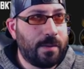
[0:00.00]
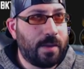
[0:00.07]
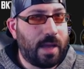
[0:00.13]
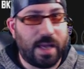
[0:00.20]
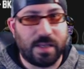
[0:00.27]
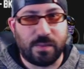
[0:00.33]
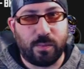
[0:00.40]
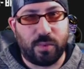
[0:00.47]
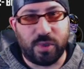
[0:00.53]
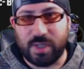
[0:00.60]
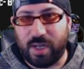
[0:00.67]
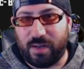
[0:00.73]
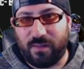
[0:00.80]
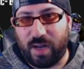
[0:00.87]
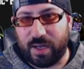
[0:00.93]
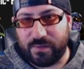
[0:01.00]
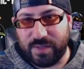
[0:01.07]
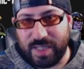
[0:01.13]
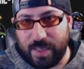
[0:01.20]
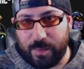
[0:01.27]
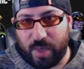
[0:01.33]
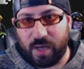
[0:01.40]
has a lot of
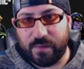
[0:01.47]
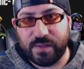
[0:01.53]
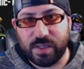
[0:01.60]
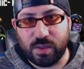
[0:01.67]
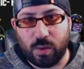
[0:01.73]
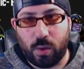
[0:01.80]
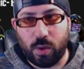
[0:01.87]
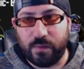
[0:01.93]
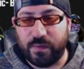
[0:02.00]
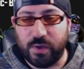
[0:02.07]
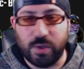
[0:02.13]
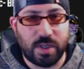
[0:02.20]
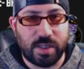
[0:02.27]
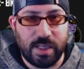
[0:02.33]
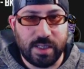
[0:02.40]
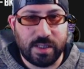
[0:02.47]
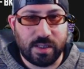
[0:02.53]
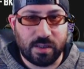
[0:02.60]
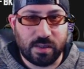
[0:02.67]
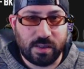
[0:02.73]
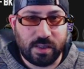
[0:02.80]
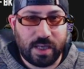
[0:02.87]
debuffs, or if you just need to
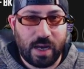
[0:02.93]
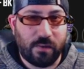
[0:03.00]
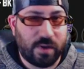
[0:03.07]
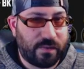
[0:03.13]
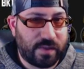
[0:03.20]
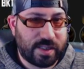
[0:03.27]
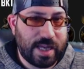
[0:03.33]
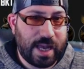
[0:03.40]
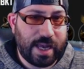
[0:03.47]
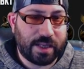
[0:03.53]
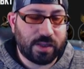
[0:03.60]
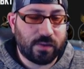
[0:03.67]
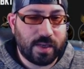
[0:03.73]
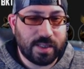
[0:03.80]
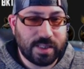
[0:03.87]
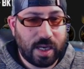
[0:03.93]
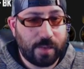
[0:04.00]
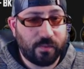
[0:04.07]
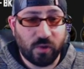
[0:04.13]
get rid of a tank at the right time.